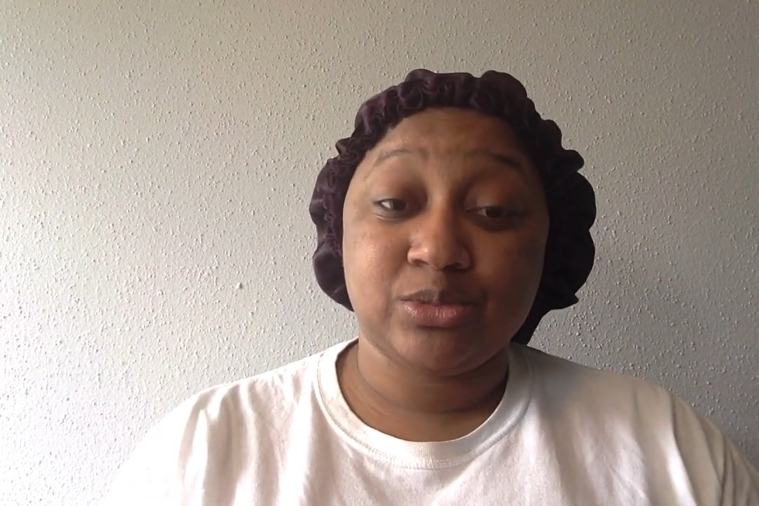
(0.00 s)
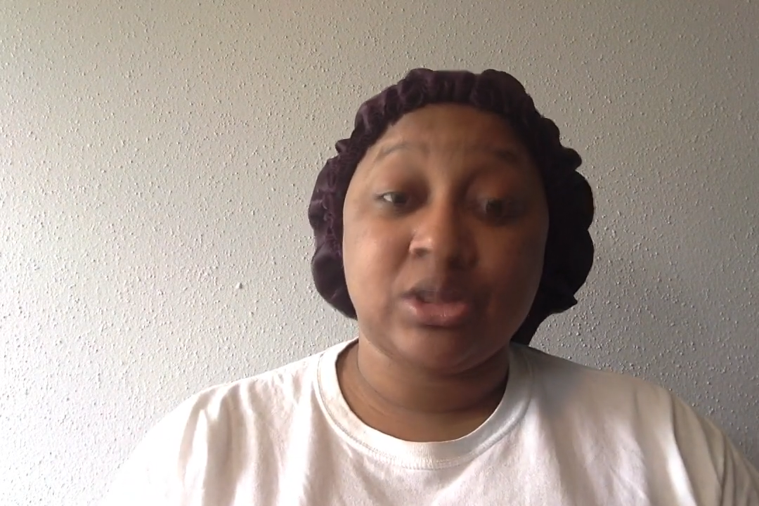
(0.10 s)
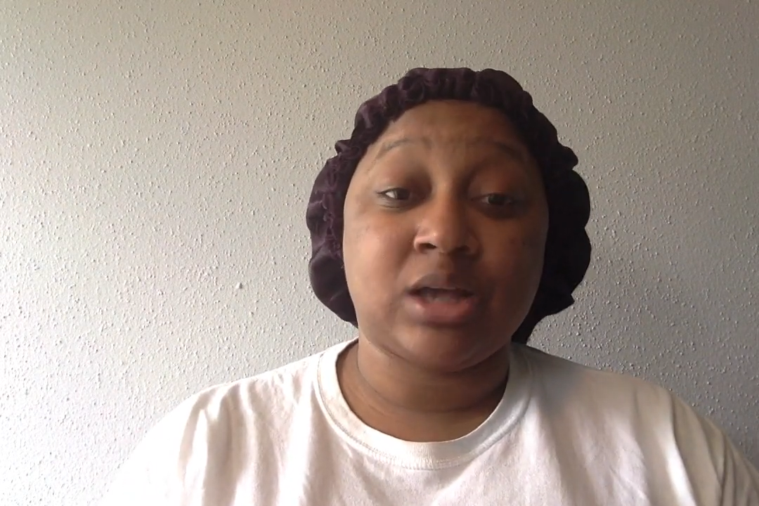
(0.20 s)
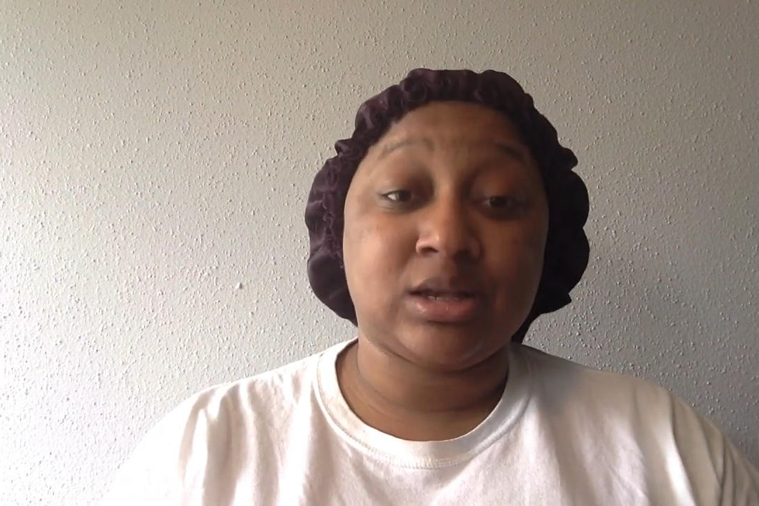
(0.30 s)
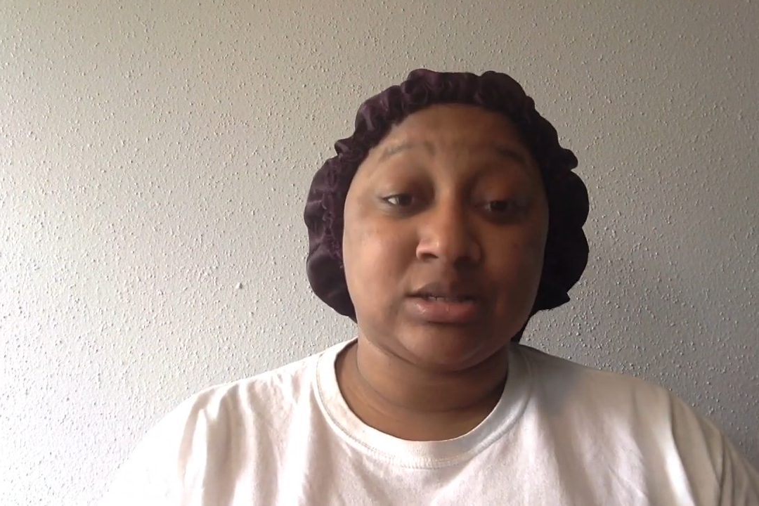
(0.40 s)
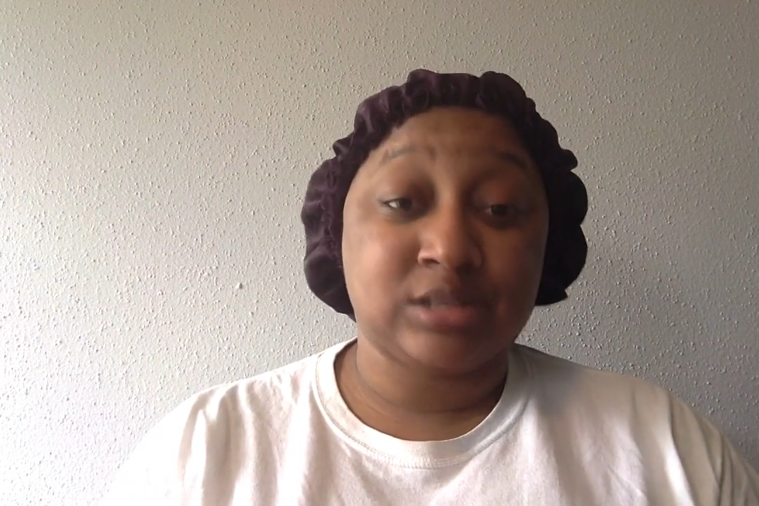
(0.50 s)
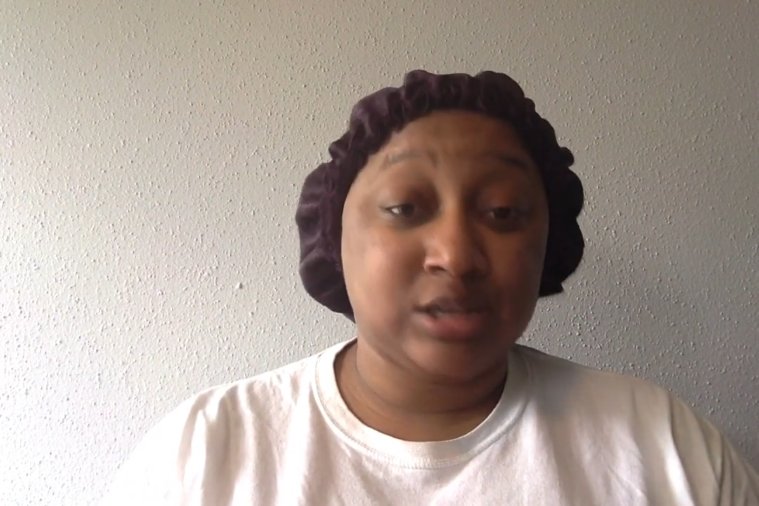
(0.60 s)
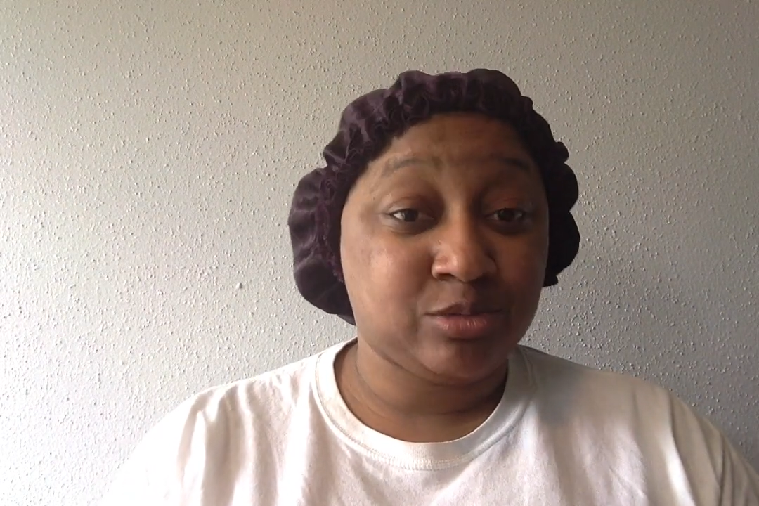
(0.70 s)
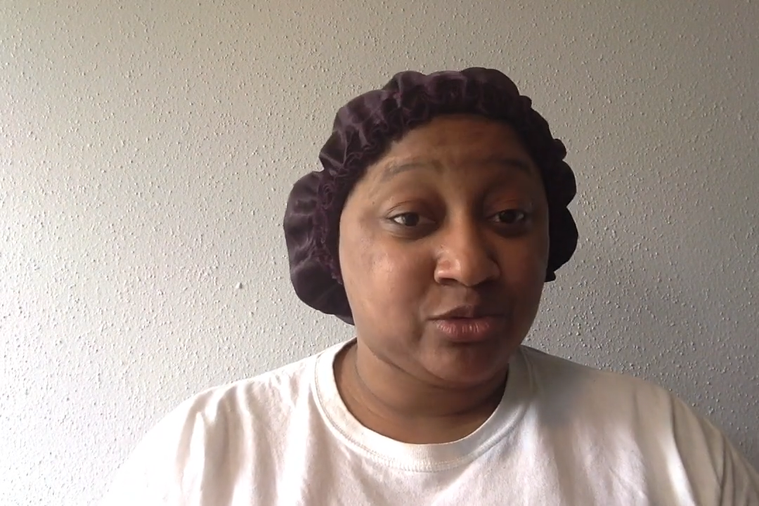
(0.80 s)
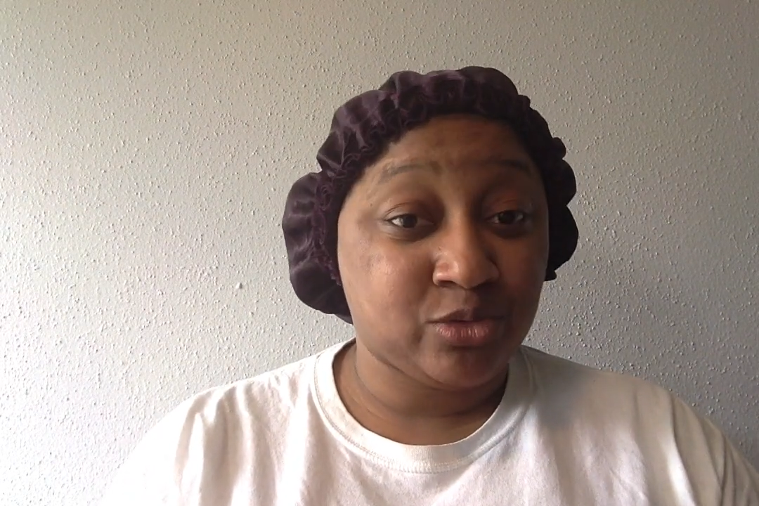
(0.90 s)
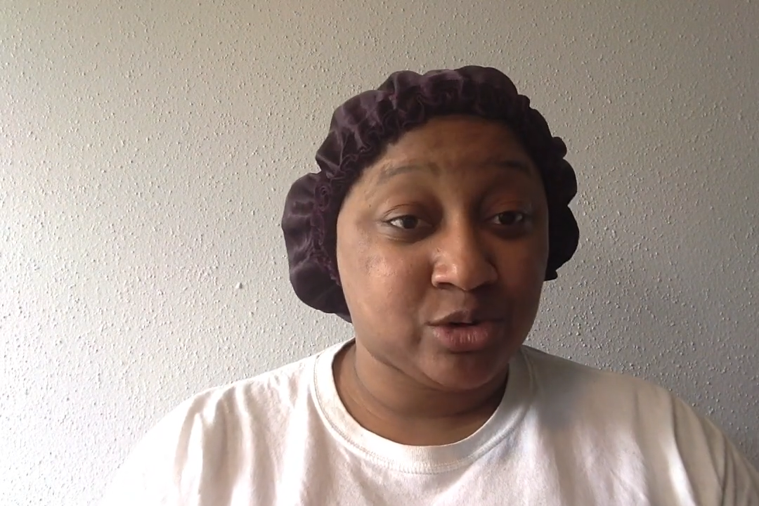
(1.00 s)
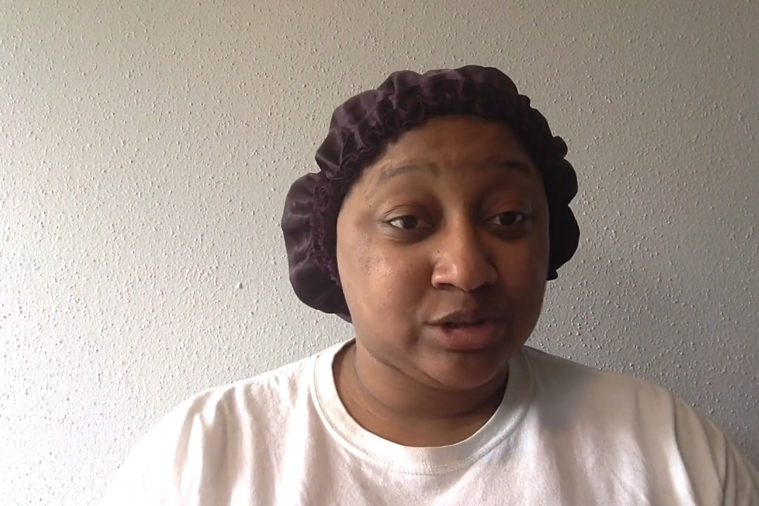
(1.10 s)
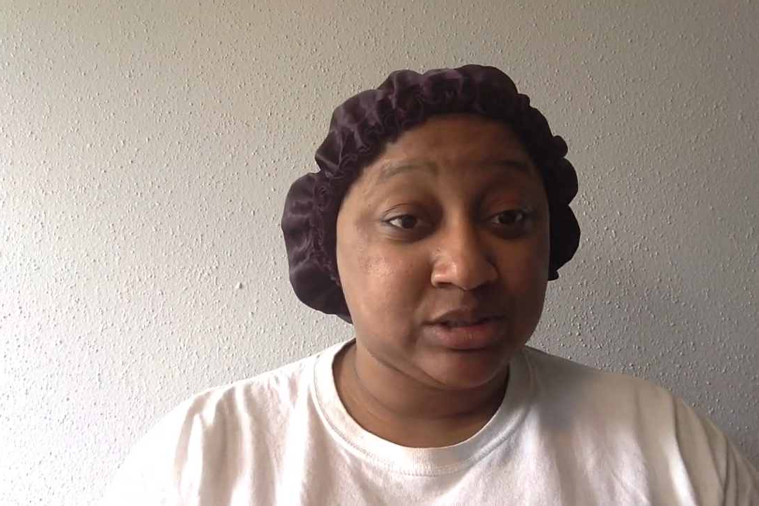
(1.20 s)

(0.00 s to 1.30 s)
like I stated before,